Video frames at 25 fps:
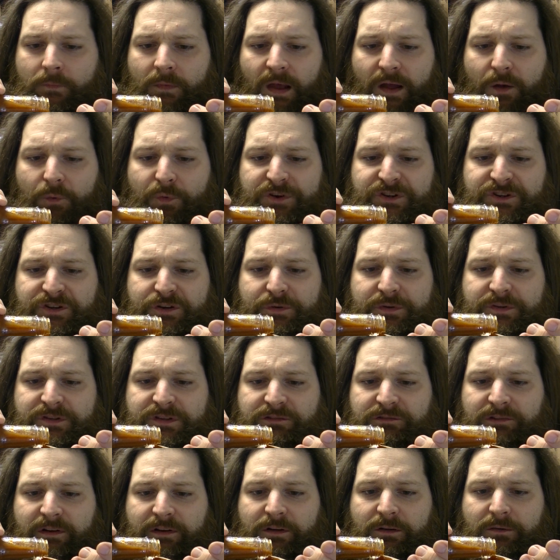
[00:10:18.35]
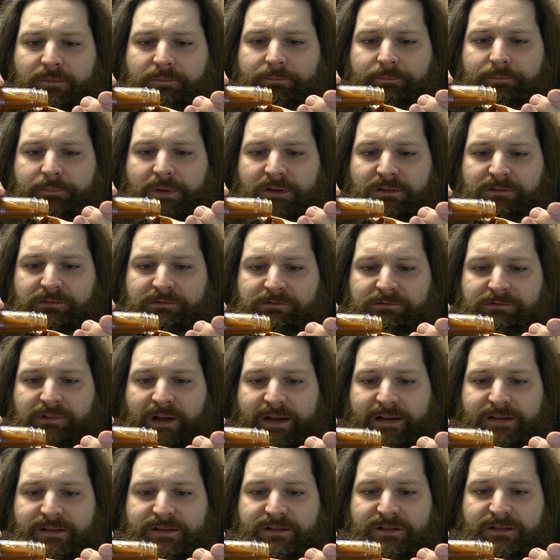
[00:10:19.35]
I wish it was a little bit
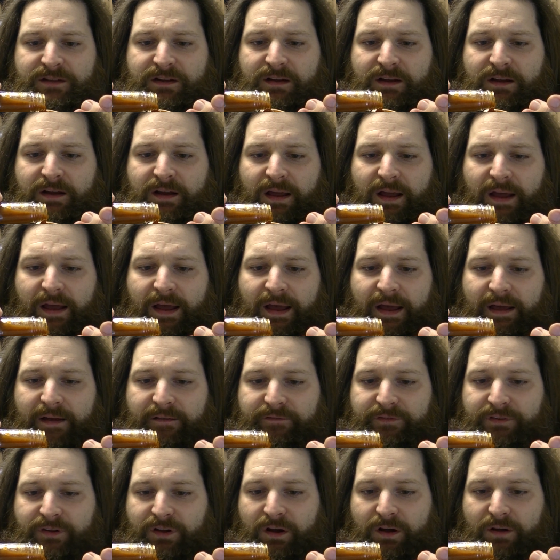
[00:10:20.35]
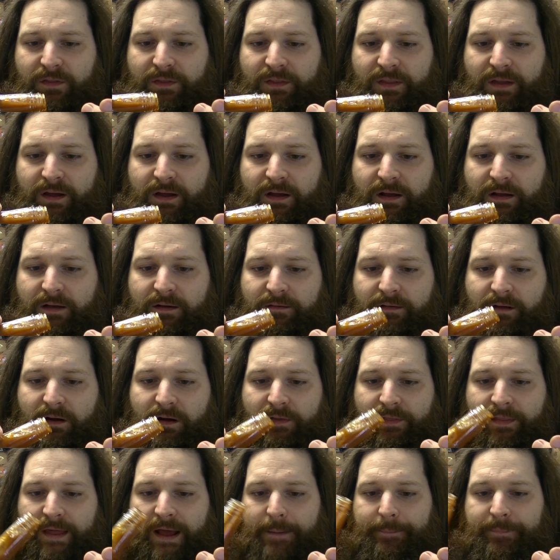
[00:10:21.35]
less heavy on the
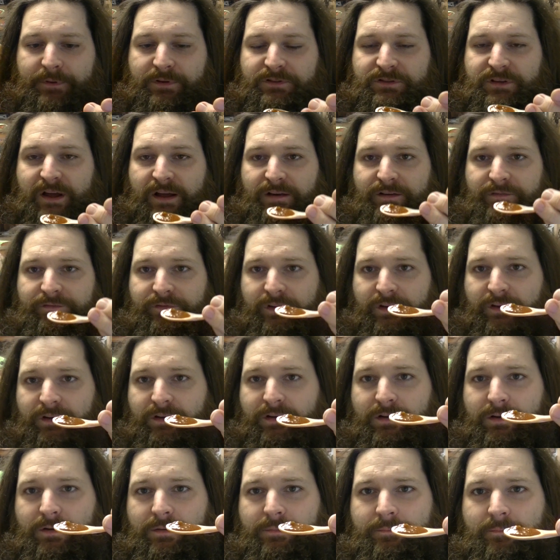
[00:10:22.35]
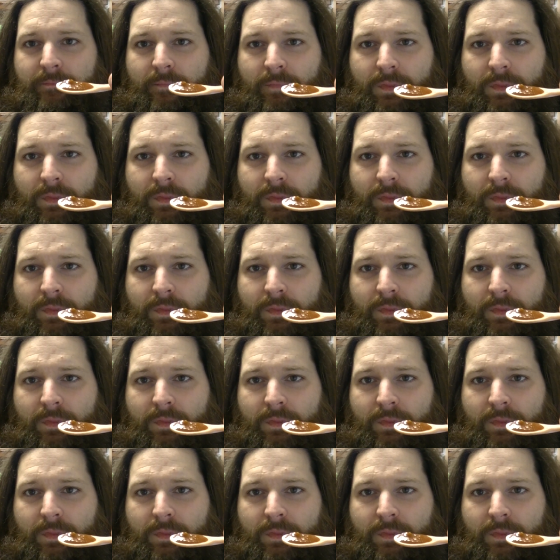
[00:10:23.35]
on the apple cider vinegar.